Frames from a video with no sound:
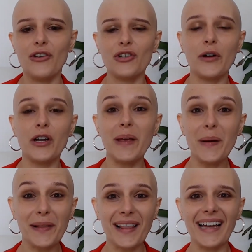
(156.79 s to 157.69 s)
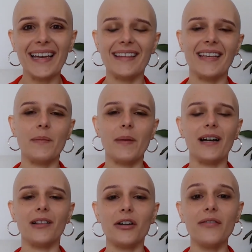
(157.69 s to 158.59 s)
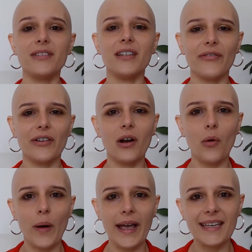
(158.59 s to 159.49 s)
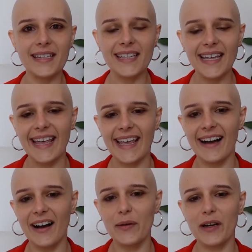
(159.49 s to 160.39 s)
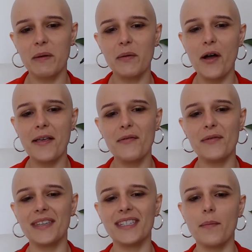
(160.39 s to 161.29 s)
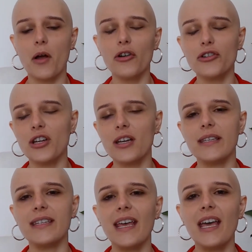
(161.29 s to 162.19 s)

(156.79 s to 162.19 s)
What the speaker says: So we're going to be applying them in a lot of different ways here. We're going to be working with the subconscious.